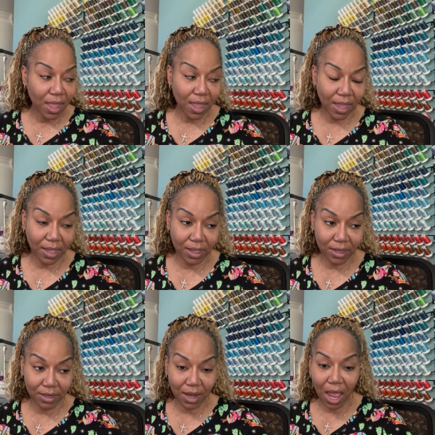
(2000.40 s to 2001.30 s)

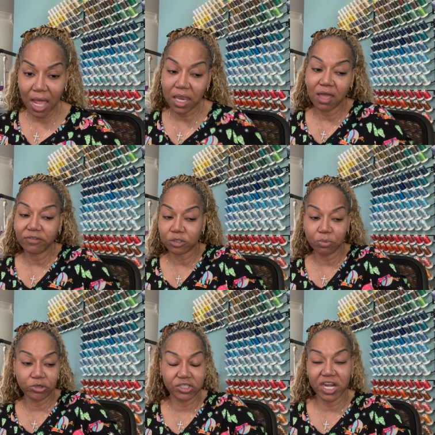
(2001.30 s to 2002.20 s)
and I love his
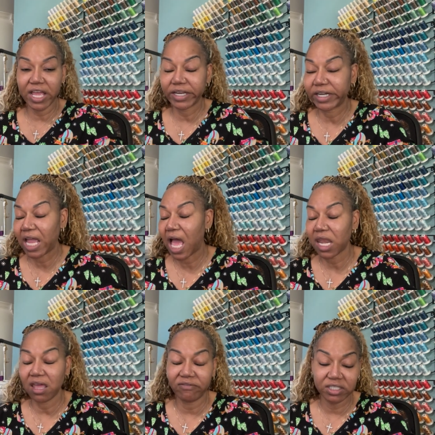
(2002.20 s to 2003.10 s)
personality. I
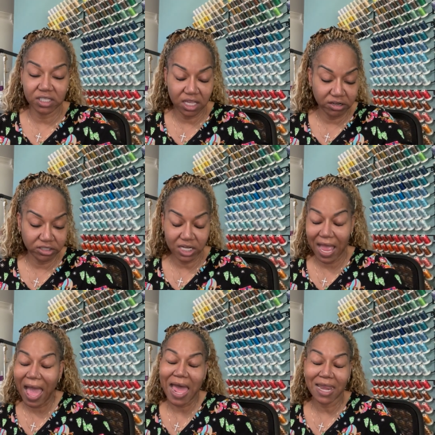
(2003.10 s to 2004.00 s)
love his energy.
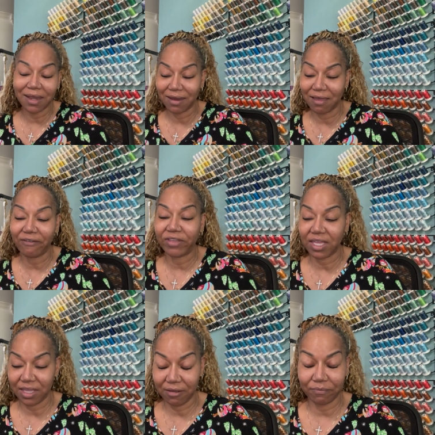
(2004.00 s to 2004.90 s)
I love
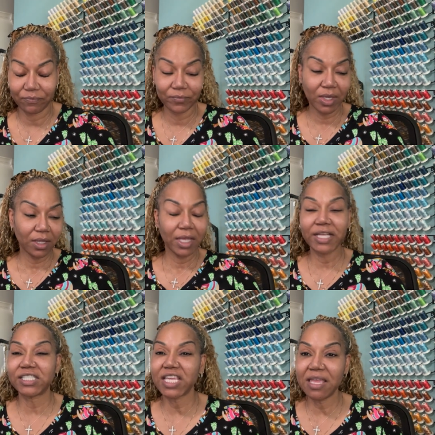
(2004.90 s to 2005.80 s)
him.
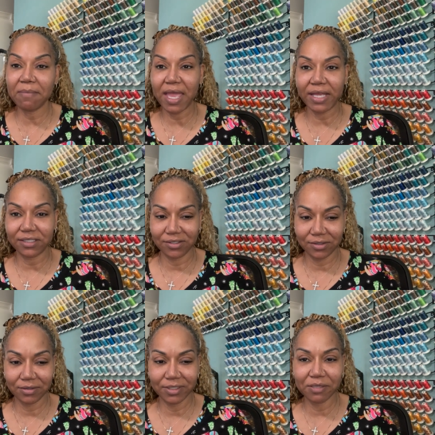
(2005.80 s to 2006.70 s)
It's MX
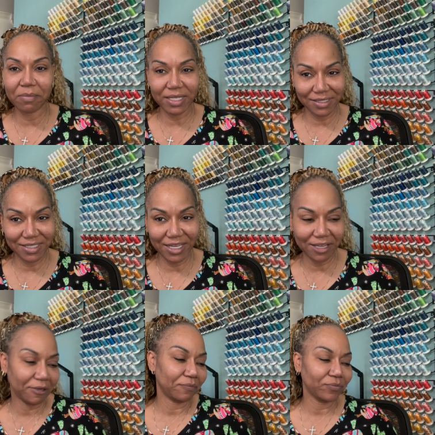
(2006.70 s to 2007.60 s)

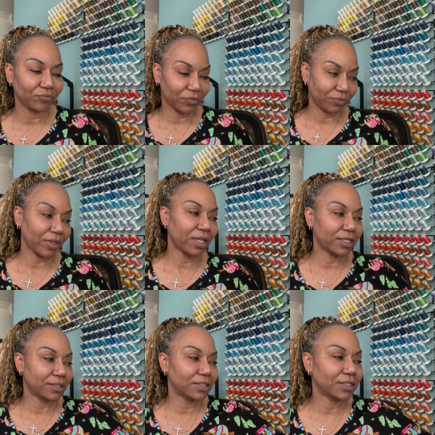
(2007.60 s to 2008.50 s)
Domestic.
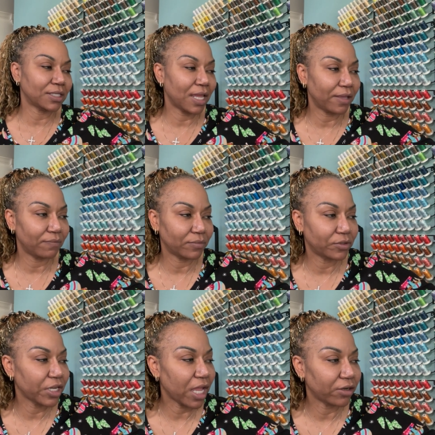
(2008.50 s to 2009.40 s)
It's his name. And
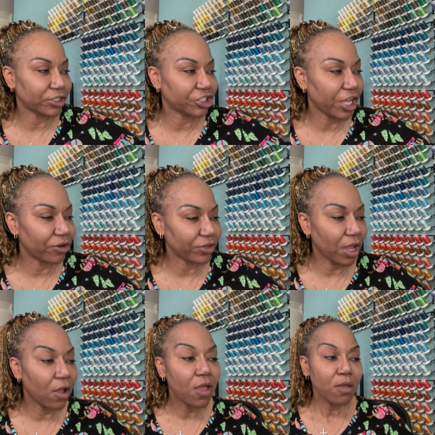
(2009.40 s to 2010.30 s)
check out his channel,
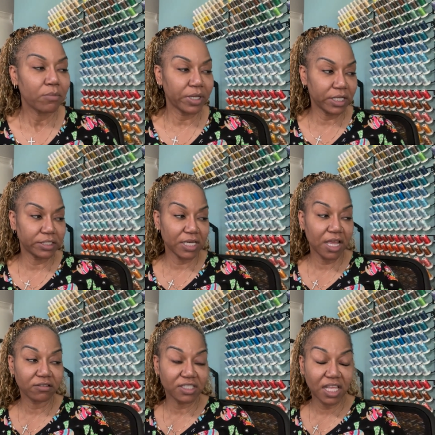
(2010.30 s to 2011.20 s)
y'all. But he's
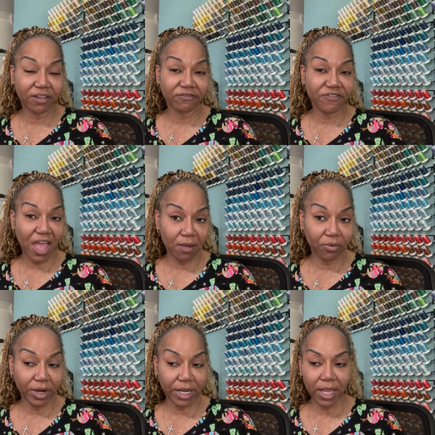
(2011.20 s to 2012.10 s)
now selling
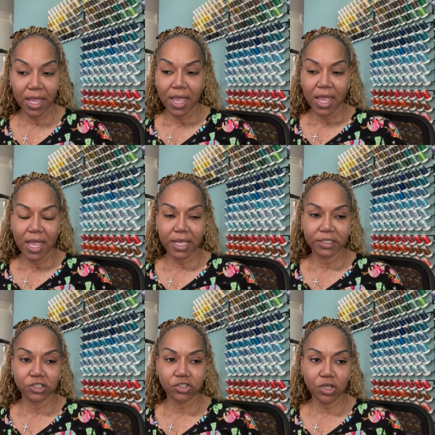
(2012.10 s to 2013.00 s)
fabric.
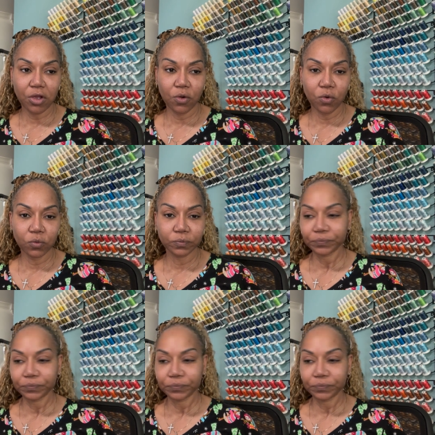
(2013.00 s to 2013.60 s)
And so